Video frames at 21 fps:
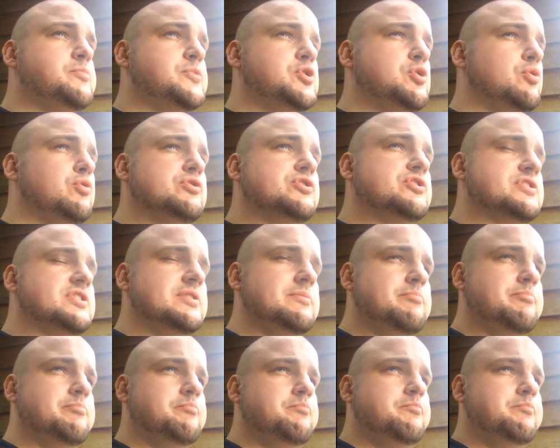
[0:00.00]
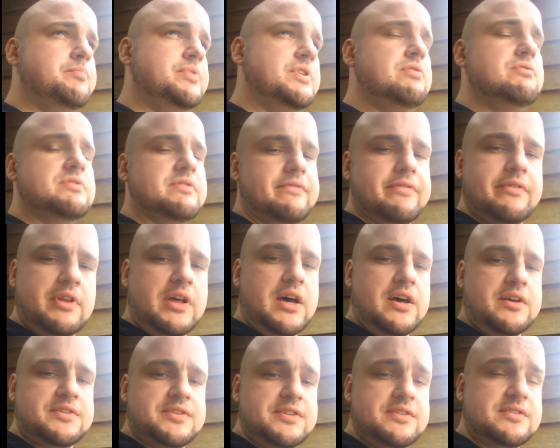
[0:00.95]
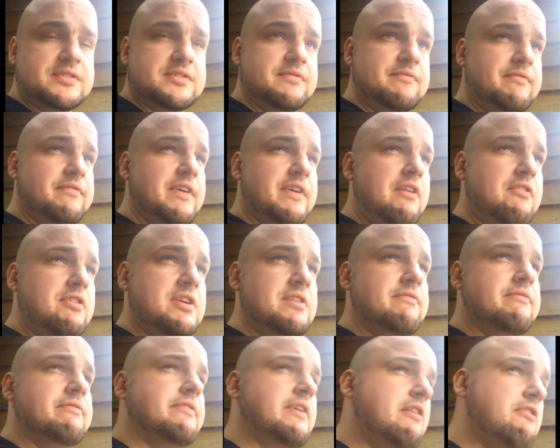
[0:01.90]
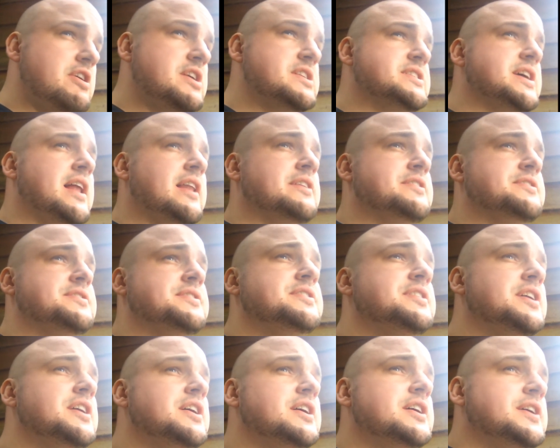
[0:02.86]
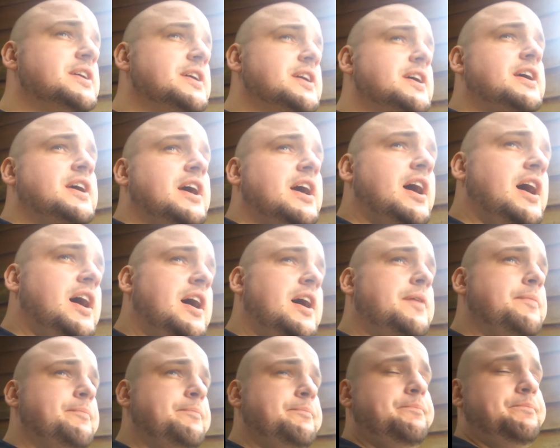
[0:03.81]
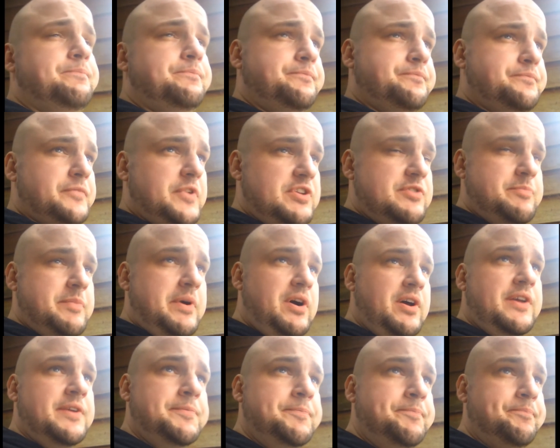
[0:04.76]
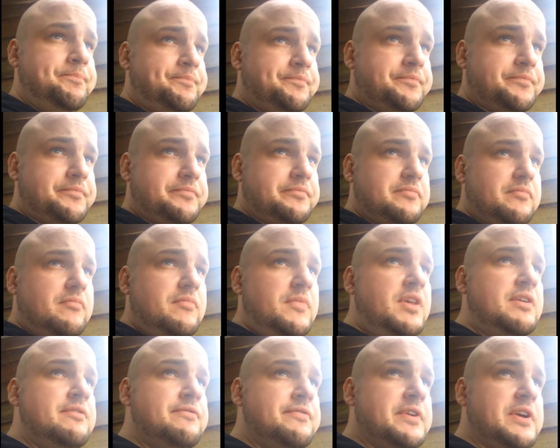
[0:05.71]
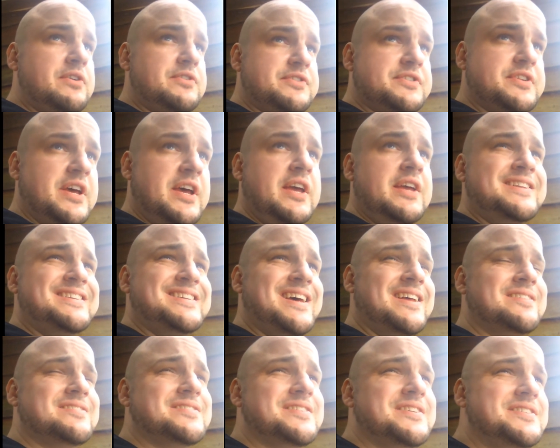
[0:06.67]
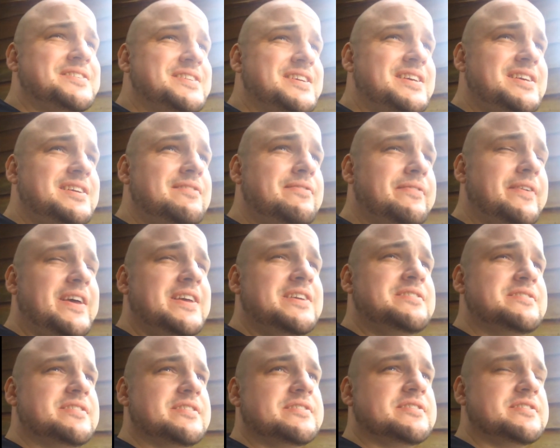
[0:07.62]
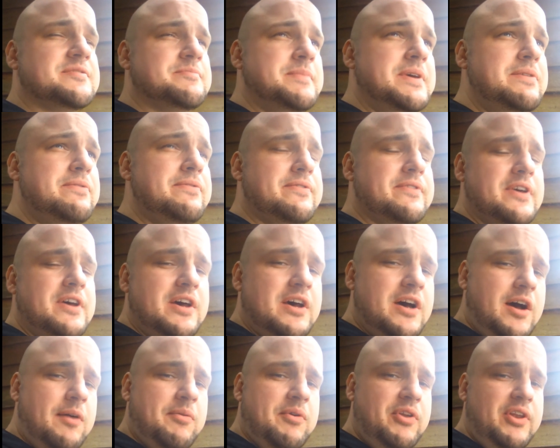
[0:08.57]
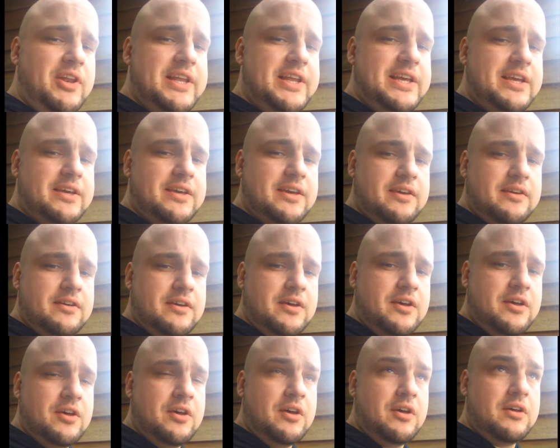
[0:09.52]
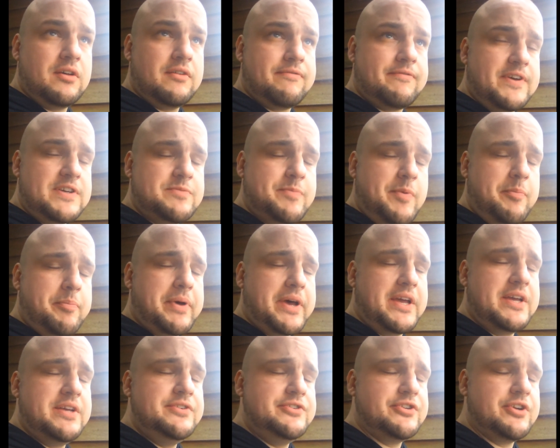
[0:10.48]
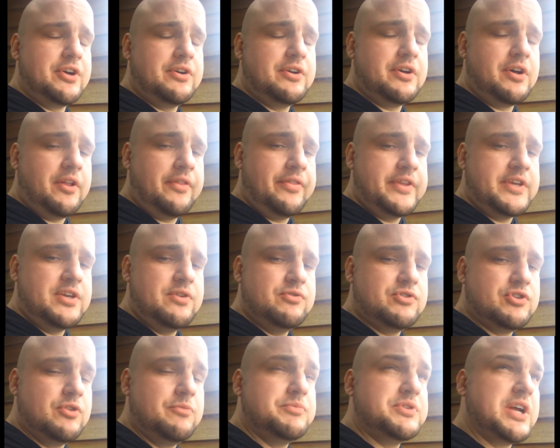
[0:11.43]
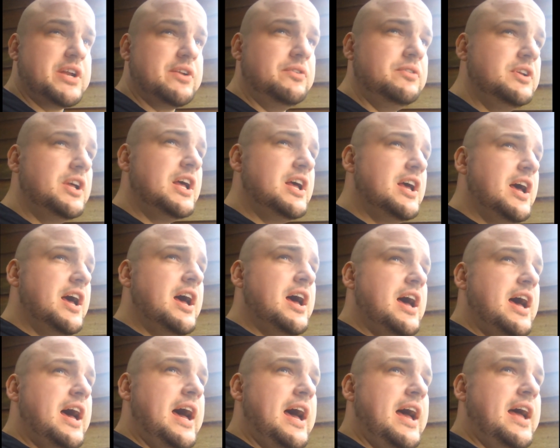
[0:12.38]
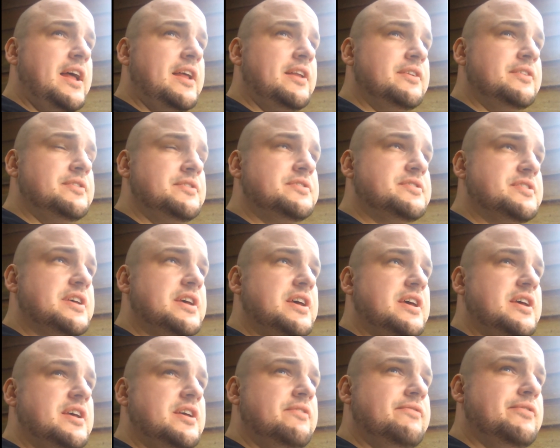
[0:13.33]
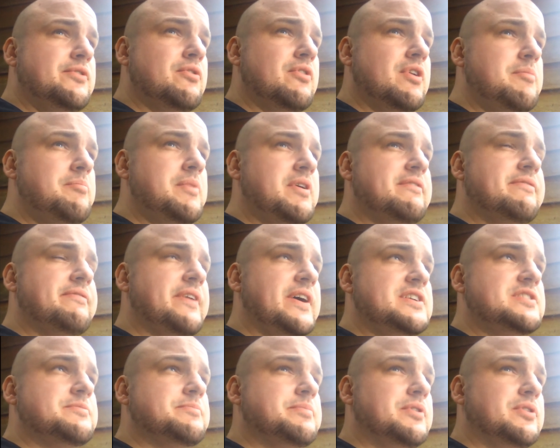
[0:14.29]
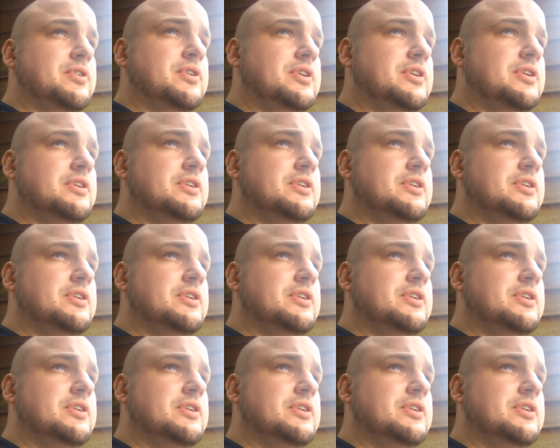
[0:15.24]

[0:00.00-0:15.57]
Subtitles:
gorgeously beautiful artist, very, very talented. It's my fiancée, Tanza T-Face Smith. I will link her Facebook page on the YouTube channel, and if you're on my Facebook,